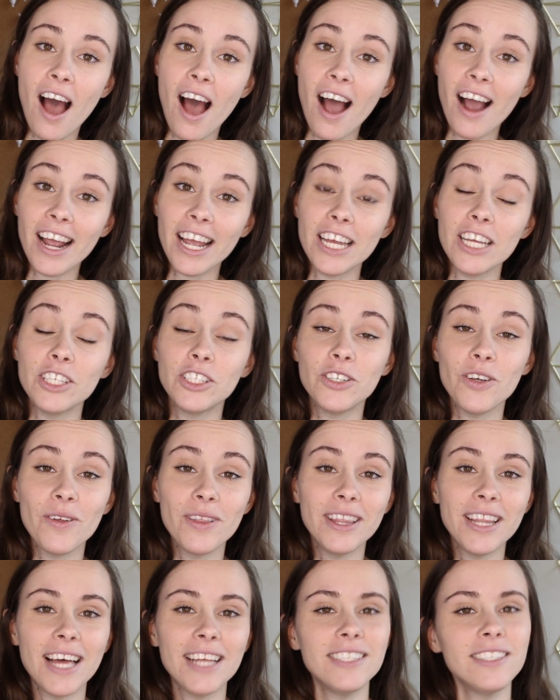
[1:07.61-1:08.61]
Alright,
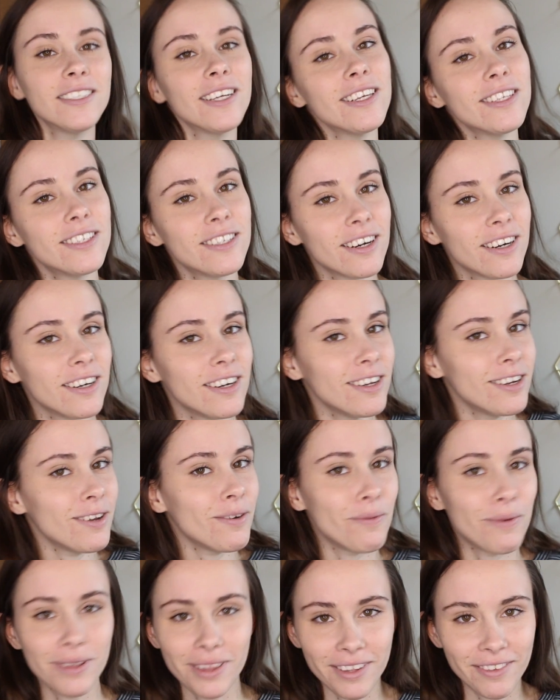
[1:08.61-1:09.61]
so let's get
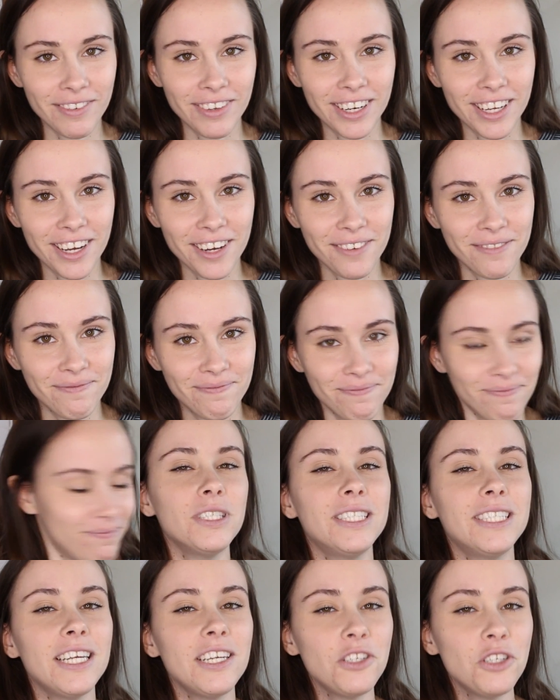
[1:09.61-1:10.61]
started with the video.
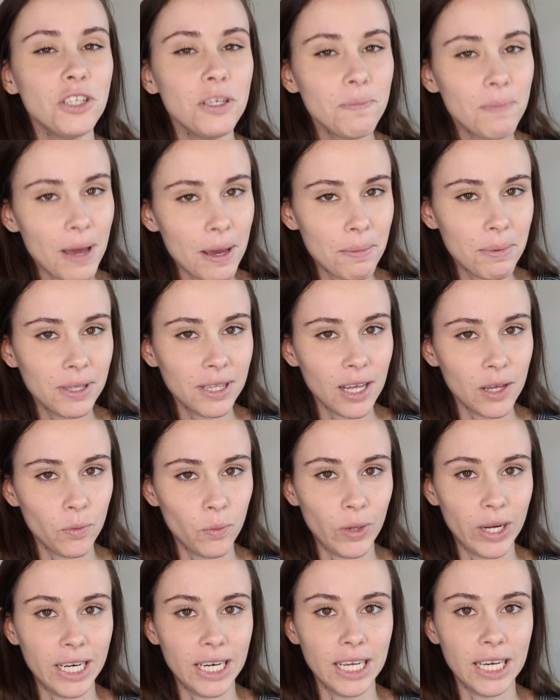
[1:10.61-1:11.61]
Essentially, baby
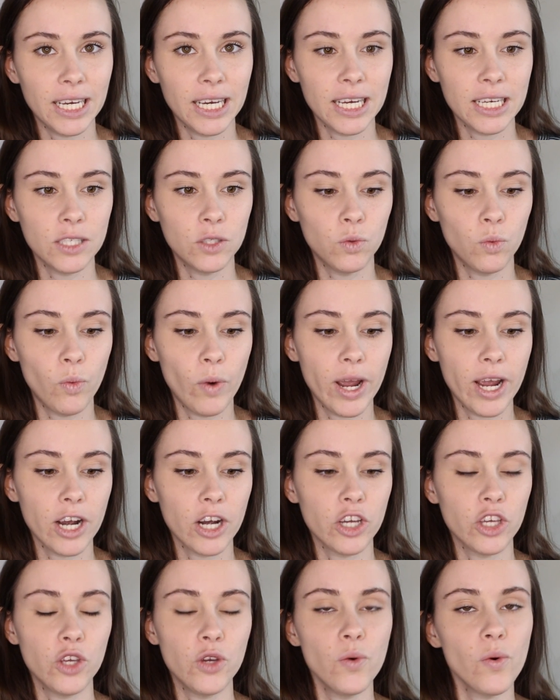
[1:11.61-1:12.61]
led weaning is
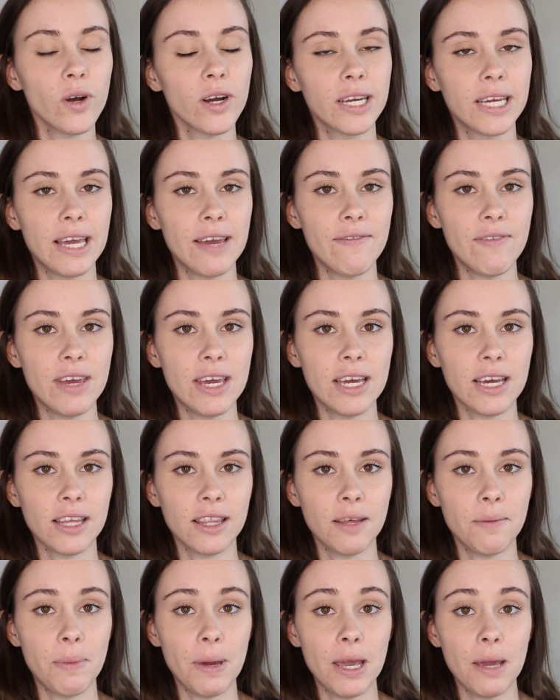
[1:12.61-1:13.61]
where you are giving
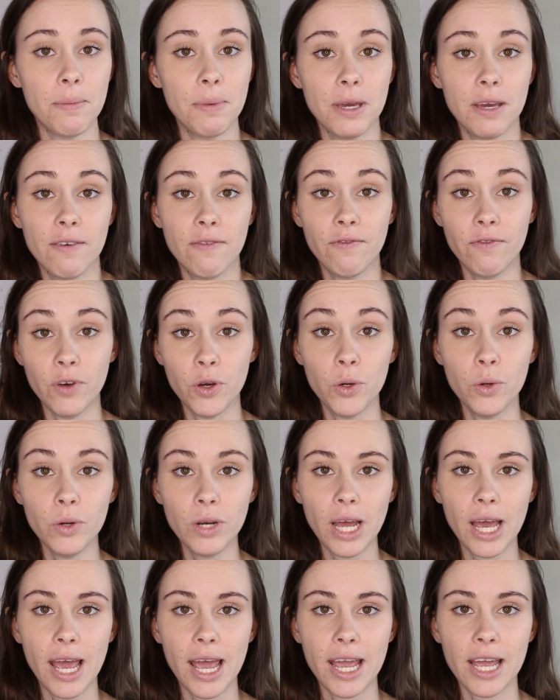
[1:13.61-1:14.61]
the baby food
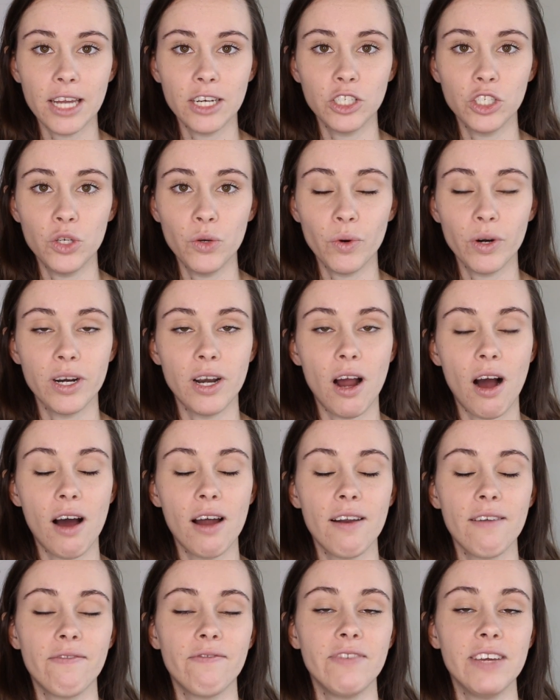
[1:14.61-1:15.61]
and you are
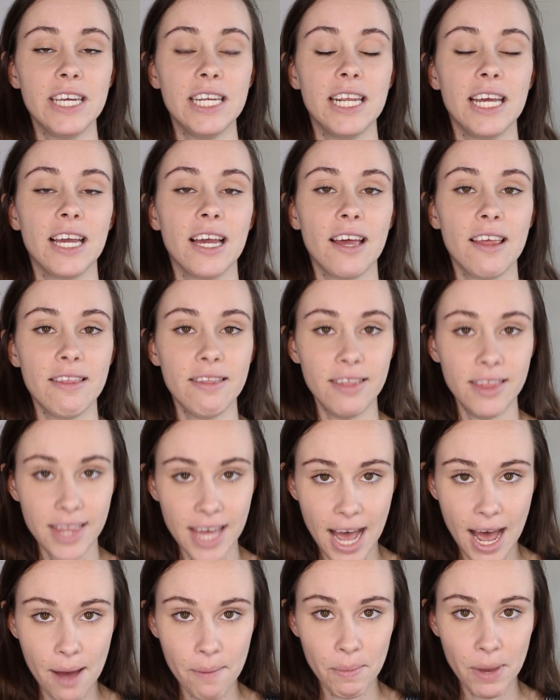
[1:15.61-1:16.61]
not feeding
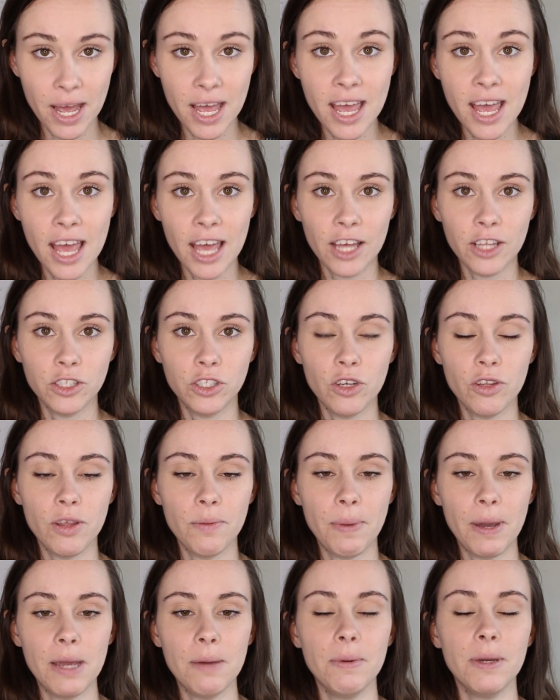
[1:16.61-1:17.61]
them. And so the
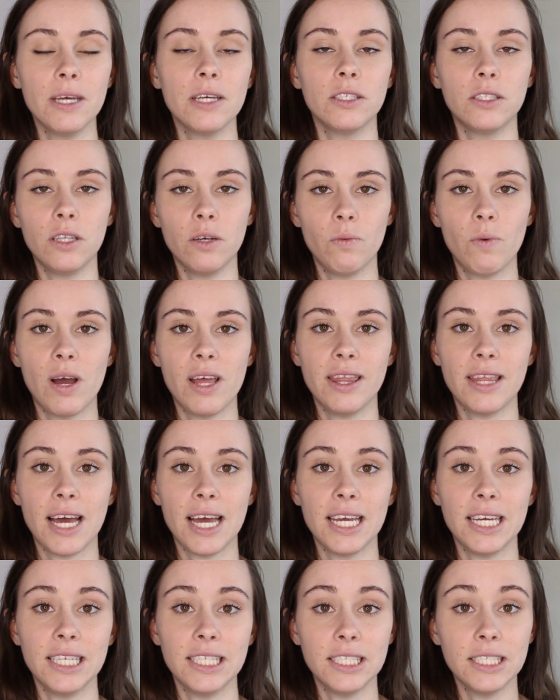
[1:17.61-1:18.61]
baby is the one
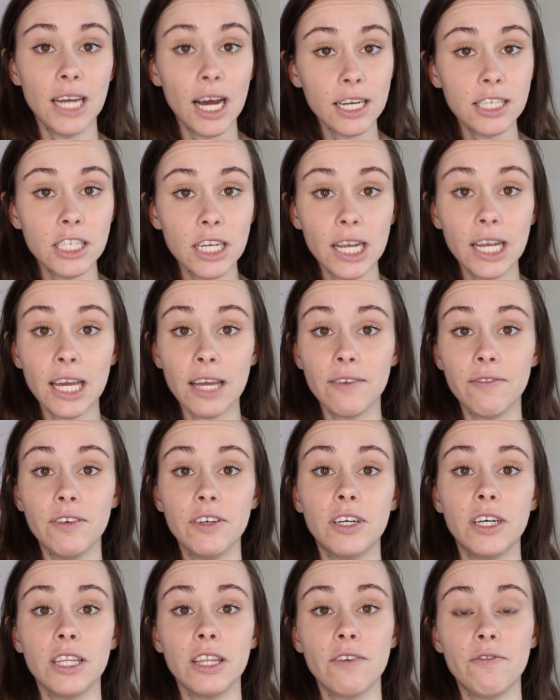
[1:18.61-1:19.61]
that is touching and
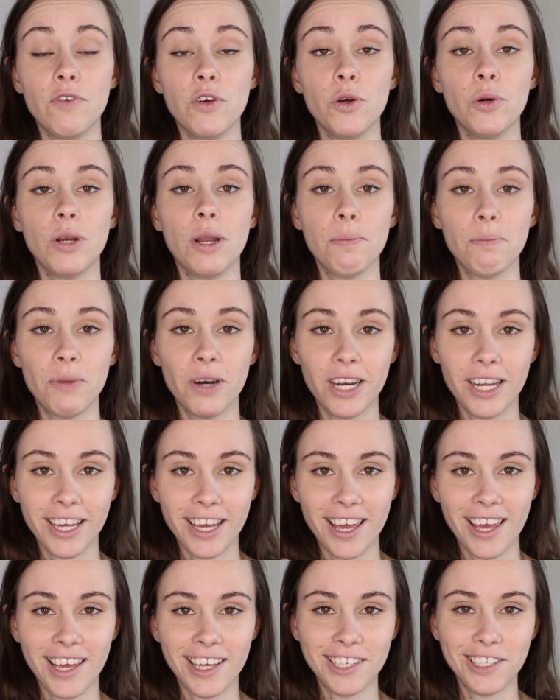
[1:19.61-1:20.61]
feeling the food and putting
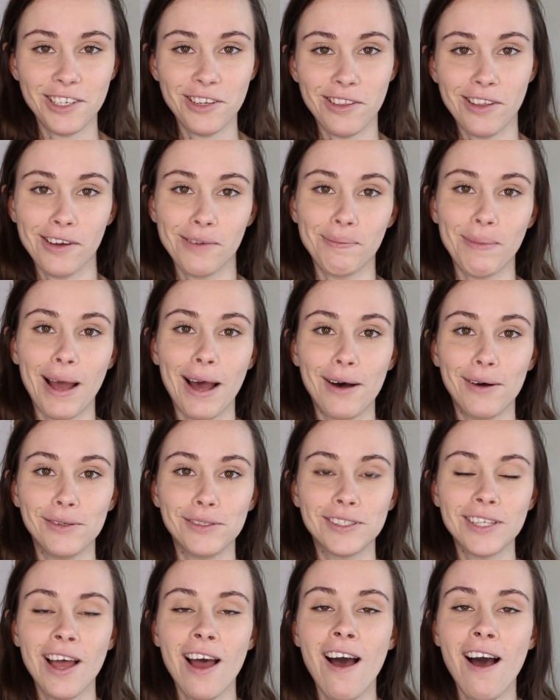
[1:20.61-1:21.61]
it into their
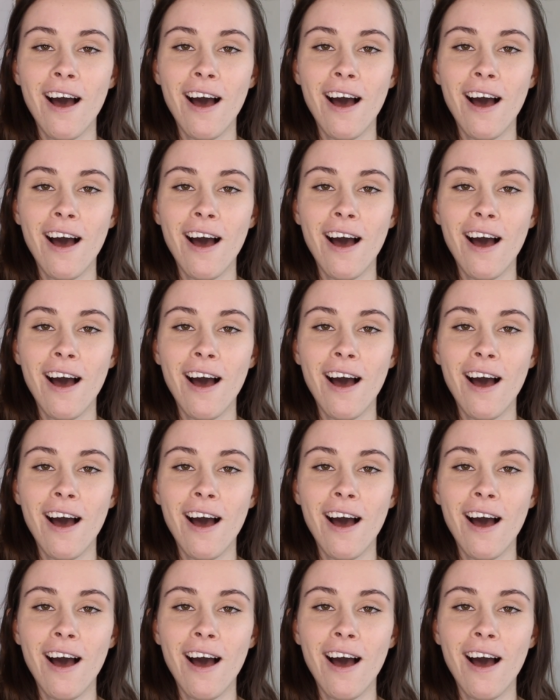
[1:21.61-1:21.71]
mouths.